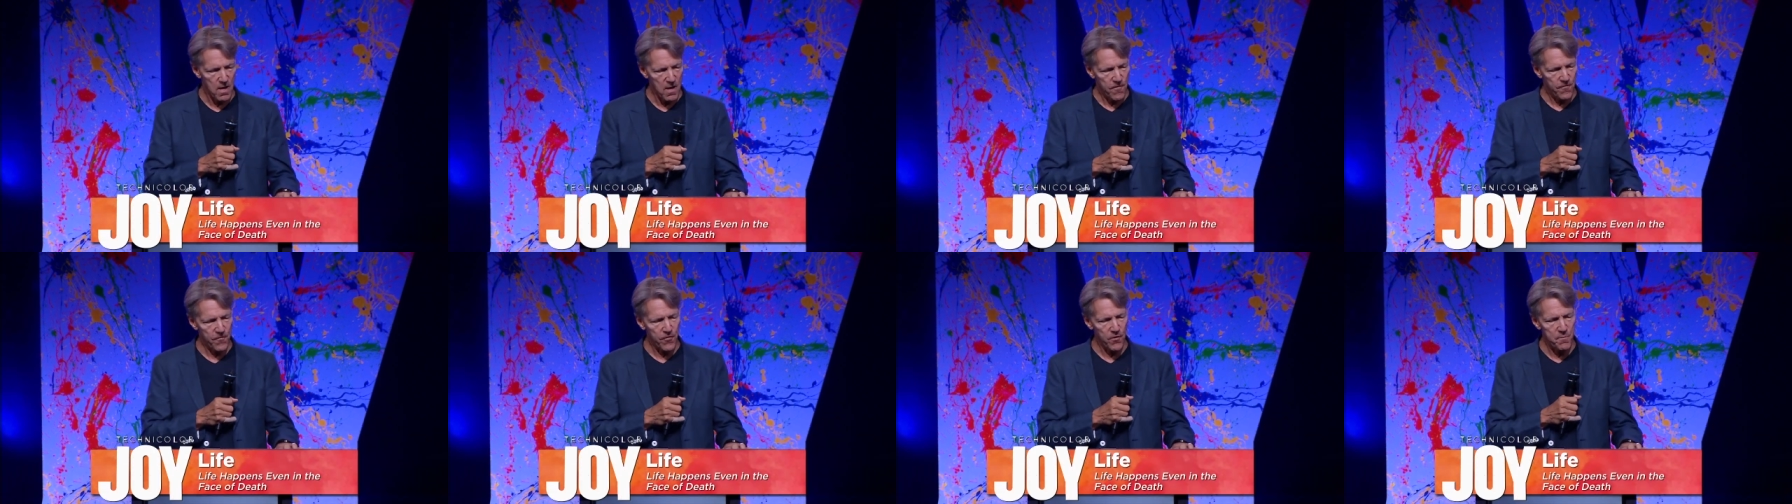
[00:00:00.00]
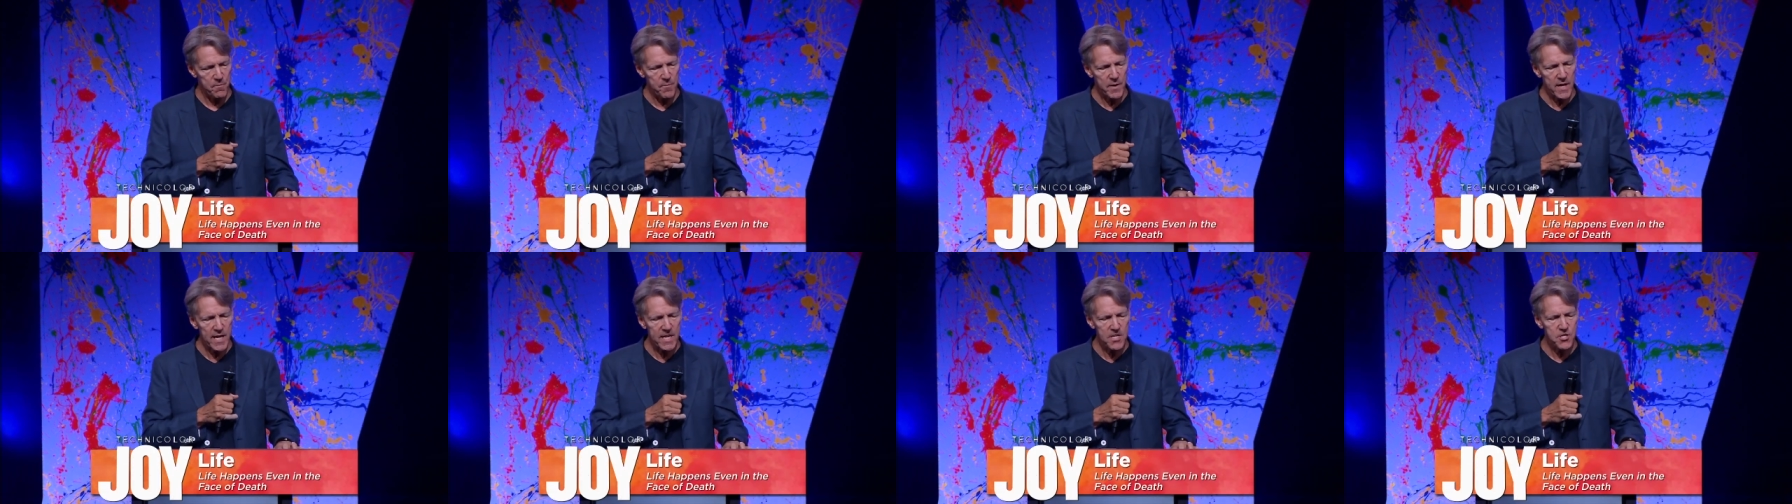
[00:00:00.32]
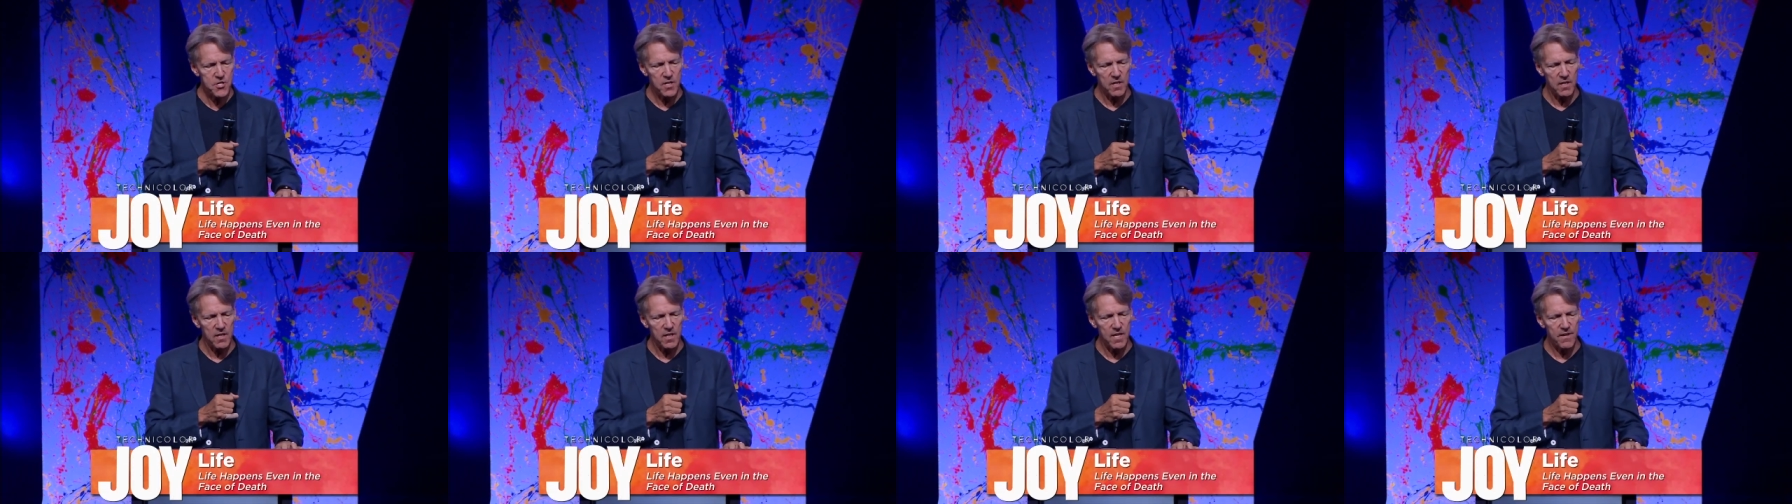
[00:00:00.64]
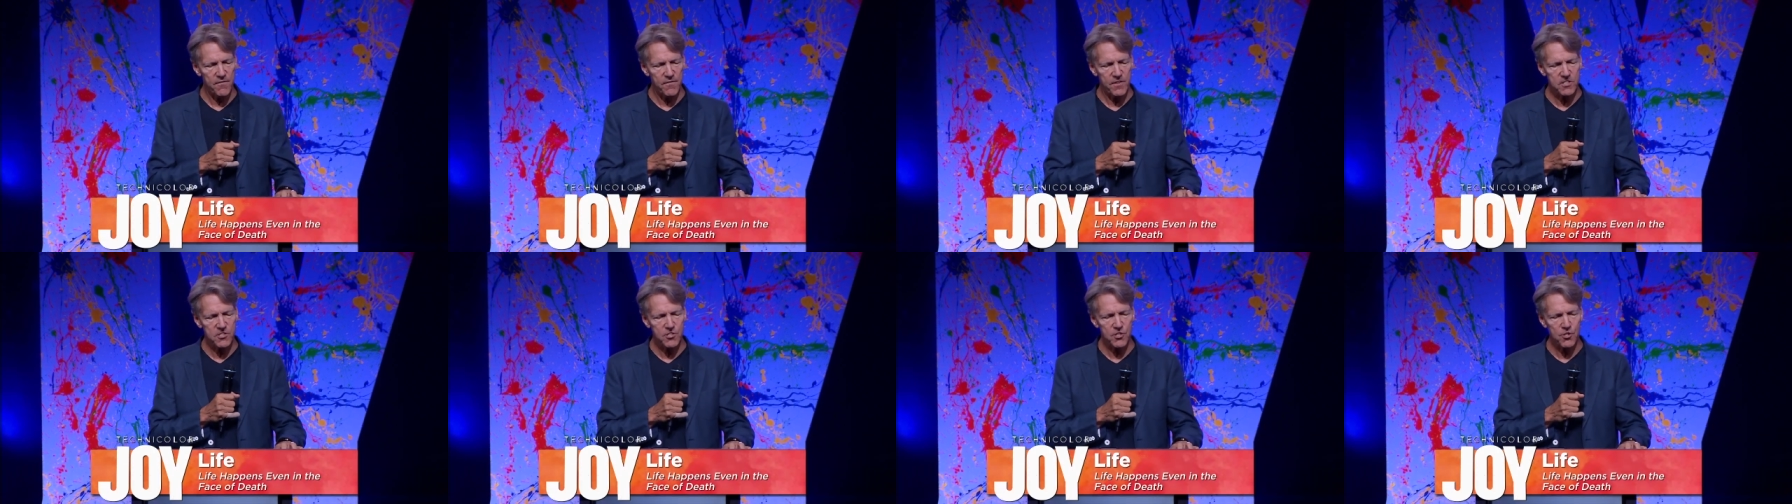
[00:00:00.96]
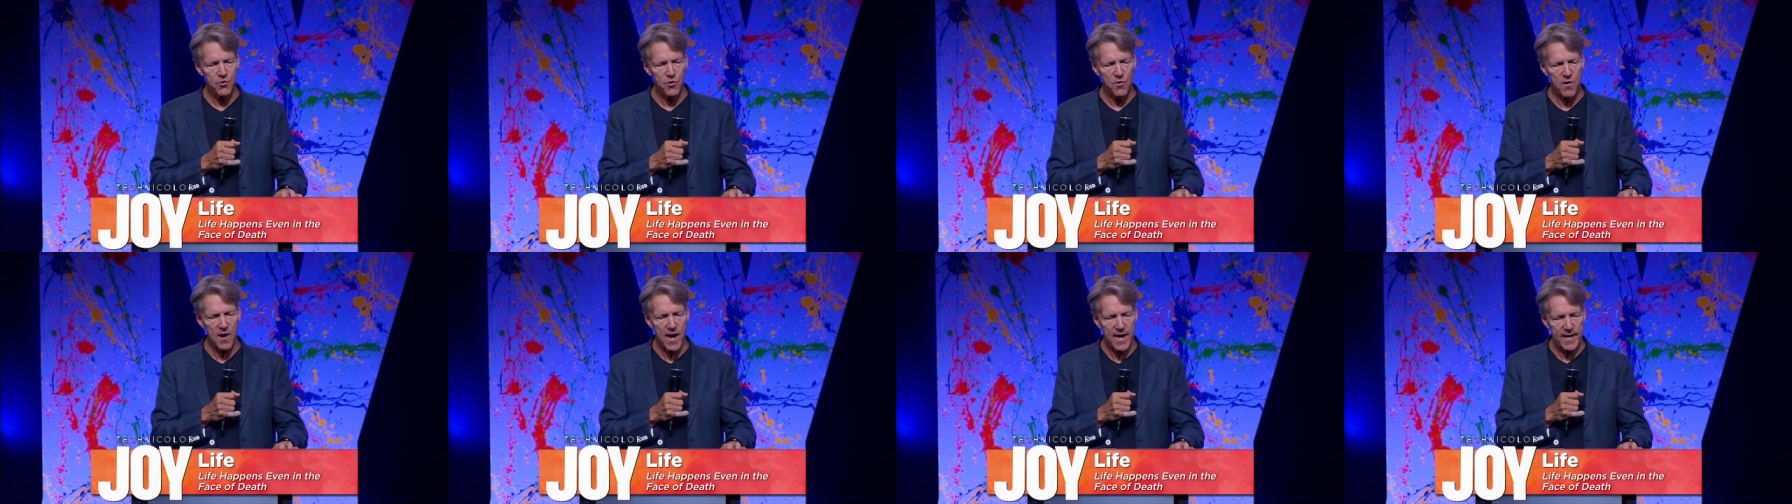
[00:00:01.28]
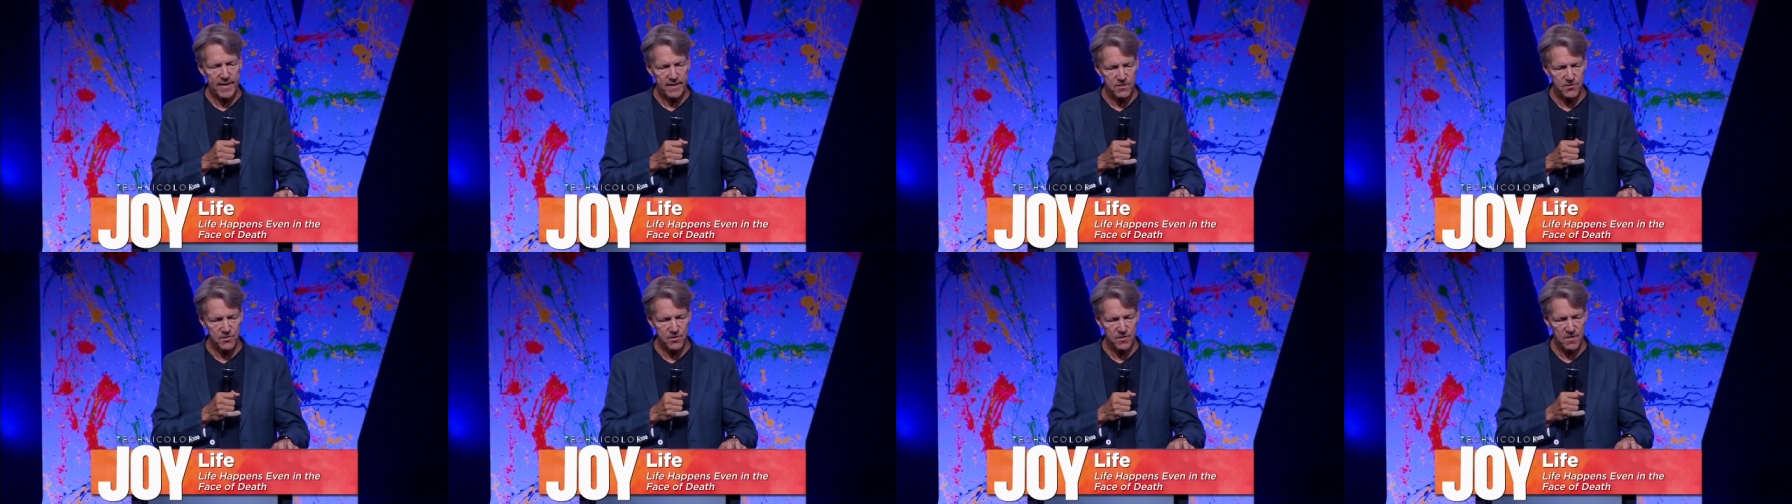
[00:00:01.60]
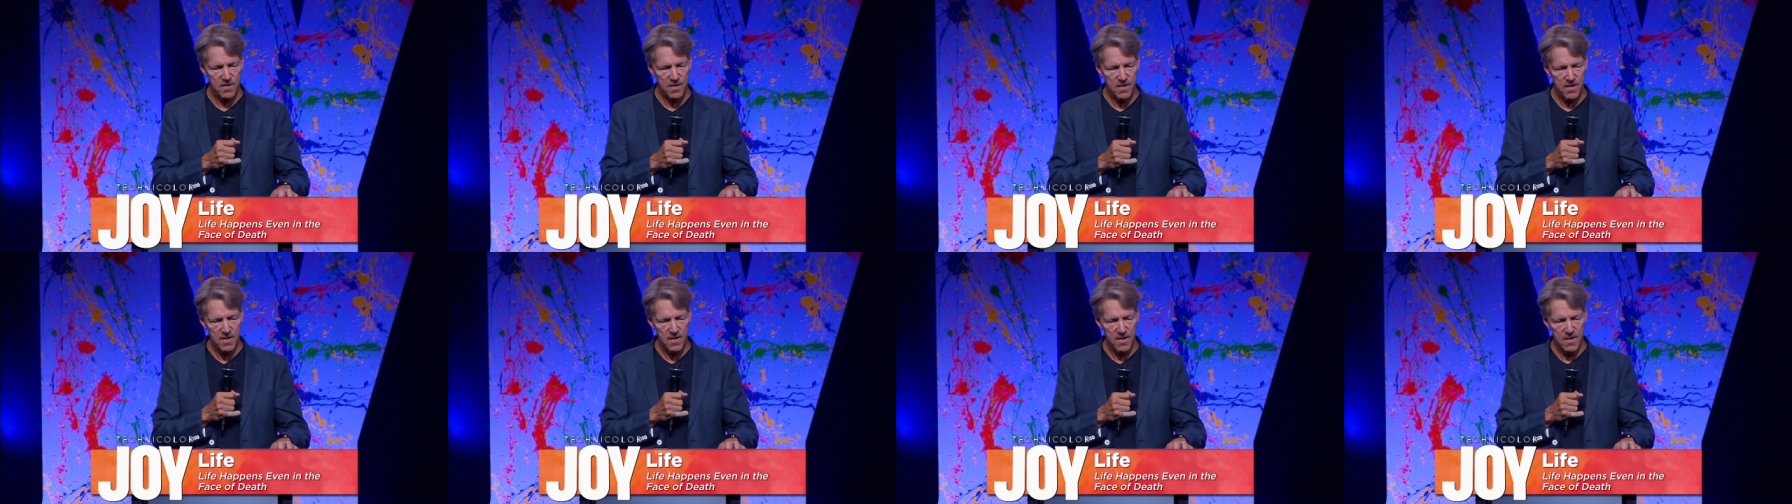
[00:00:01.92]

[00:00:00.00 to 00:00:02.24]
For me, to live is Christ,